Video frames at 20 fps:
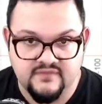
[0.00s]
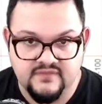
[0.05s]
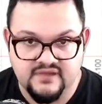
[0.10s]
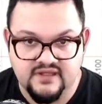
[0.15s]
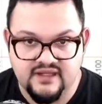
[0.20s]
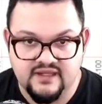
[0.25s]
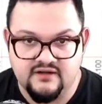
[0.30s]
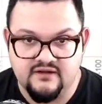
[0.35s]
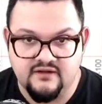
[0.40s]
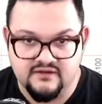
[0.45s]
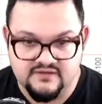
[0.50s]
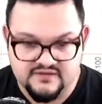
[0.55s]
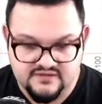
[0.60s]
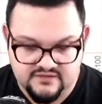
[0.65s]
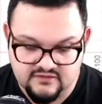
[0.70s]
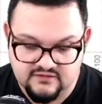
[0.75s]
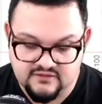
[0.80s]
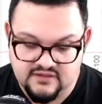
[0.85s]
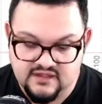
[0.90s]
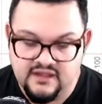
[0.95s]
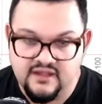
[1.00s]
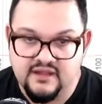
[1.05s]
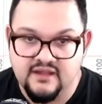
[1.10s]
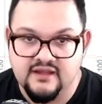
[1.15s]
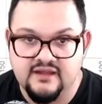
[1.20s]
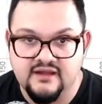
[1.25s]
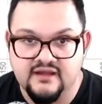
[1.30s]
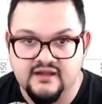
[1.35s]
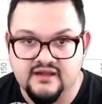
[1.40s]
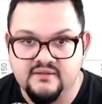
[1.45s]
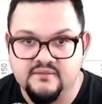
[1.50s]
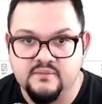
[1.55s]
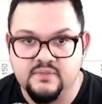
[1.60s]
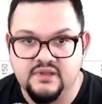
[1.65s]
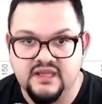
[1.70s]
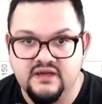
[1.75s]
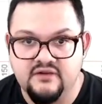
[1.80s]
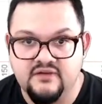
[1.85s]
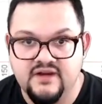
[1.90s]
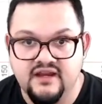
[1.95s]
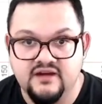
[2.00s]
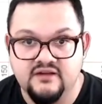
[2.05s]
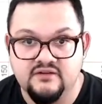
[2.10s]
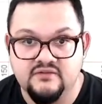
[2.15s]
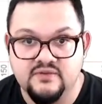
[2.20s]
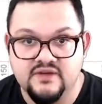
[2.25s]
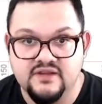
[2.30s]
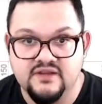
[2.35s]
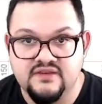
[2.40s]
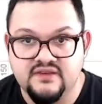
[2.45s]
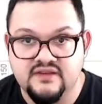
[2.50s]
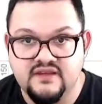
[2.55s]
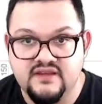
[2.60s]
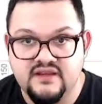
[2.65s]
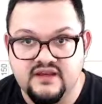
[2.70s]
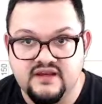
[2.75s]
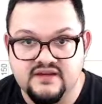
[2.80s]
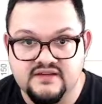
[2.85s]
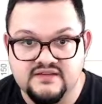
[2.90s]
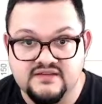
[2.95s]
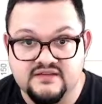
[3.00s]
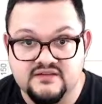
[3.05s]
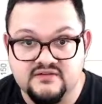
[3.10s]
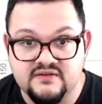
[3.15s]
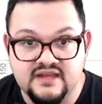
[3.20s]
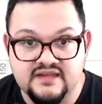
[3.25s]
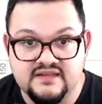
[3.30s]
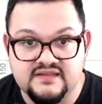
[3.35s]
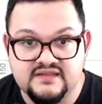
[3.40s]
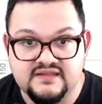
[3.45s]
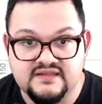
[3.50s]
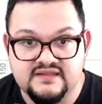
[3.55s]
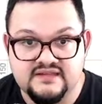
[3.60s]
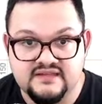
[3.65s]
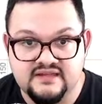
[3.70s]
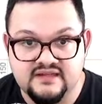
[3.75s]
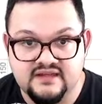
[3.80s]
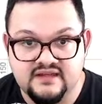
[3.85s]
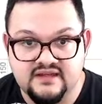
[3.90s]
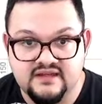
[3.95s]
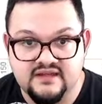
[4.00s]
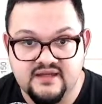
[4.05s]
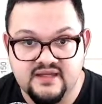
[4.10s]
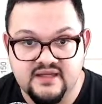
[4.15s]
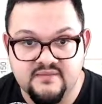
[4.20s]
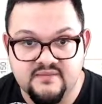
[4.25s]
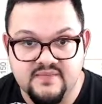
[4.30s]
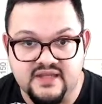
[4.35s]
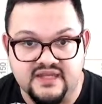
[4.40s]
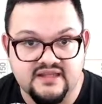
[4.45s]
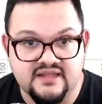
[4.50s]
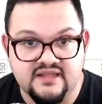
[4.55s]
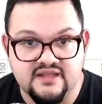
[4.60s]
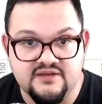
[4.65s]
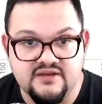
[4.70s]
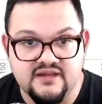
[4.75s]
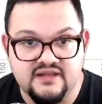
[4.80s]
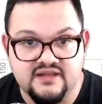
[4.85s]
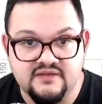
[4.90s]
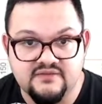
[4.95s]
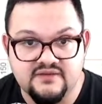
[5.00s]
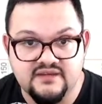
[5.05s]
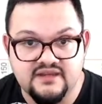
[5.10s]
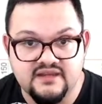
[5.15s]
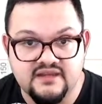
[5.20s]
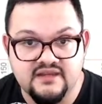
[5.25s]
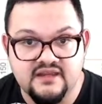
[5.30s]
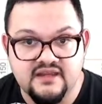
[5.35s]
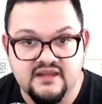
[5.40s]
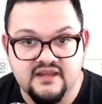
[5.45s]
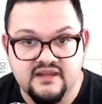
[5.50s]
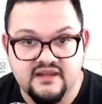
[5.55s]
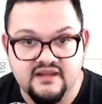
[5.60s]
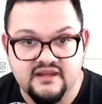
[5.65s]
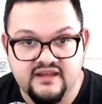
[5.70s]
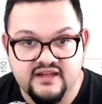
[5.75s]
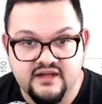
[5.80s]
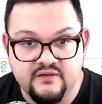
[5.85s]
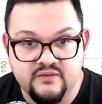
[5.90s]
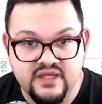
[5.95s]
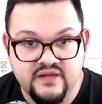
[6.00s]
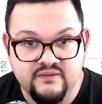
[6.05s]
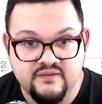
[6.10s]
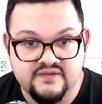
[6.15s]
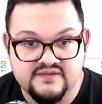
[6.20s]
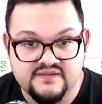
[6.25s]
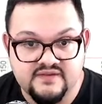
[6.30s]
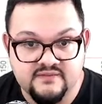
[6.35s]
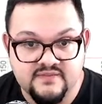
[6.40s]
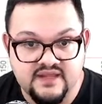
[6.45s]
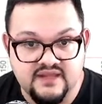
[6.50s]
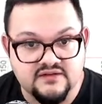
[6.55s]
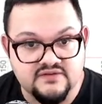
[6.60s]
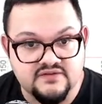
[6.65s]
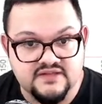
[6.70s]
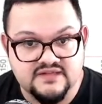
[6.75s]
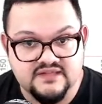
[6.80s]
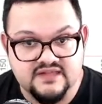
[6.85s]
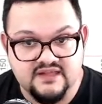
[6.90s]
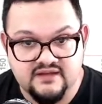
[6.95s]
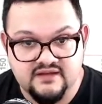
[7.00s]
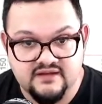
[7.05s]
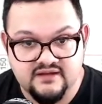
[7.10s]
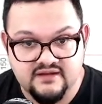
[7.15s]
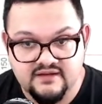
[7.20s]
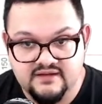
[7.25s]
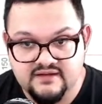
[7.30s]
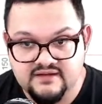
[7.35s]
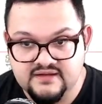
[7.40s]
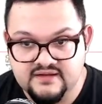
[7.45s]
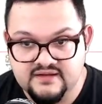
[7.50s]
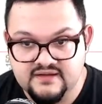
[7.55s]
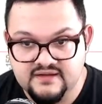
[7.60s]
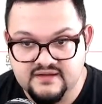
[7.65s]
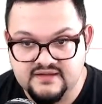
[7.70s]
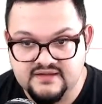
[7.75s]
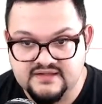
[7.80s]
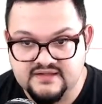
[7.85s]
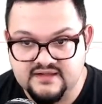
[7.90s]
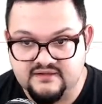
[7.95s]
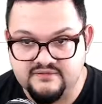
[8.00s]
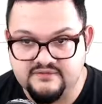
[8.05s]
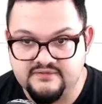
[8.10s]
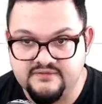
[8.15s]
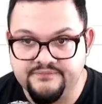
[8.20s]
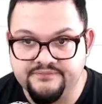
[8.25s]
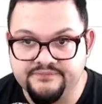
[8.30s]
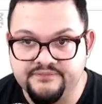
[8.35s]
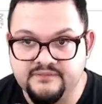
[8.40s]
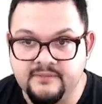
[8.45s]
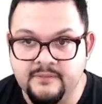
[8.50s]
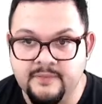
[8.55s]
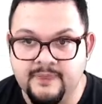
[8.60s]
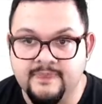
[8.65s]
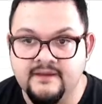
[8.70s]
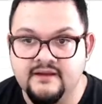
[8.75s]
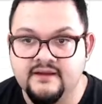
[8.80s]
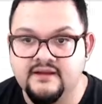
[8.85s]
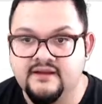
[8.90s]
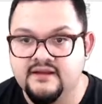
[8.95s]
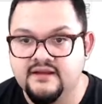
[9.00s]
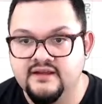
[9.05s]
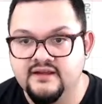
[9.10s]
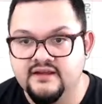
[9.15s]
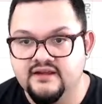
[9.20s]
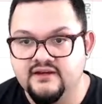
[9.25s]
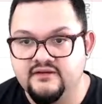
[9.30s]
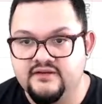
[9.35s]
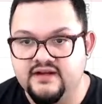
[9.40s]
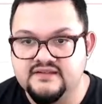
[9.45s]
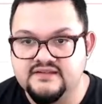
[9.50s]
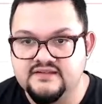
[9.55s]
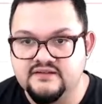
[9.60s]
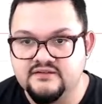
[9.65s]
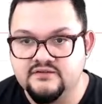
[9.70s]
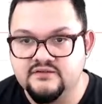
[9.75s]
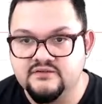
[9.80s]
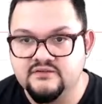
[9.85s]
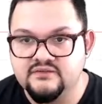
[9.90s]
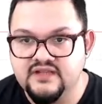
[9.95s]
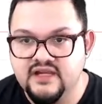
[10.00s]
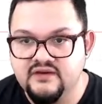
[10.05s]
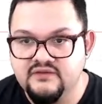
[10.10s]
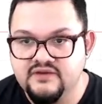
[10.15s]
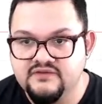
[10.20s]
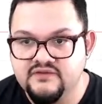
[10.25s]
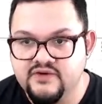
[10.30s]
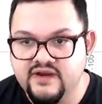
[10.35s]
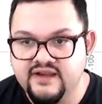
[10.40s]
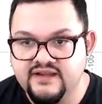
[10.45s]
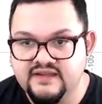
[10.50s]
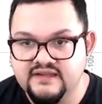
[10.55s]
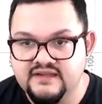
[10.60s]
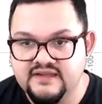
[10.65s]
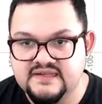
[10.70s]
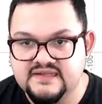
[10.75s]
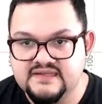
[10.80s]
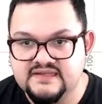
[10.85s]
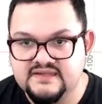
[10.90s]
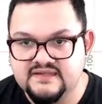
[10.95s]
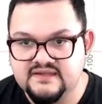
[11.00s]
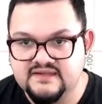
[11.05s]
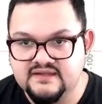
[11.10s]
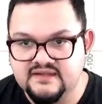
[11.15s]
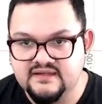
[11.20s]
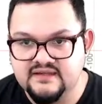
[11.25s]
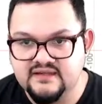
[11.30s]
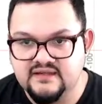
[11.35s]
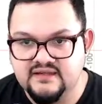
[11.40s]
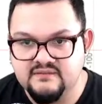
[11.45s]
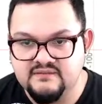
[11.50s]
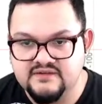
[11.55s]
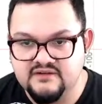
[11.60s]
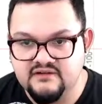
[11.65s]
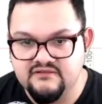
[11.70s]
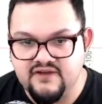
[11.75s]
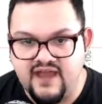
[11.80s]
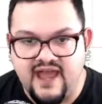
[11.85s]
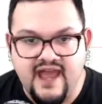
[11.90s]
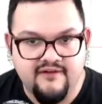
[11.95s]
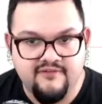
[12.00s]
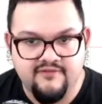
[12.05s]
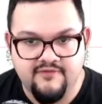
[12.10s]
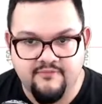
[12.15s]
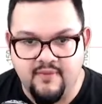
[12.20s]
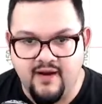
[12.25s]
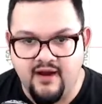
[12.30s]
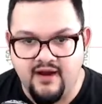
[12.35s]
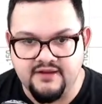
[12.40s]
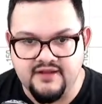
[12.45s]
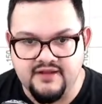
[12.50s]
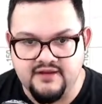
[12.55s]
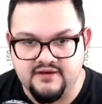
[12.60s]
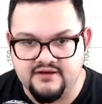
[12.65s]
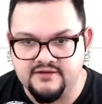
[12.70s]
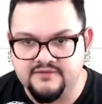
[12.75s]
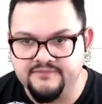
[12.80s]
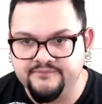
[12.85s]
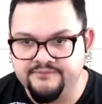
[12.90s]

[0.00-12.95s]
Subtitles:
at all. So play around with the constraints a bit, and you can definitely get away with some interesting stuff. All right, so now we've created this sort of half pot here,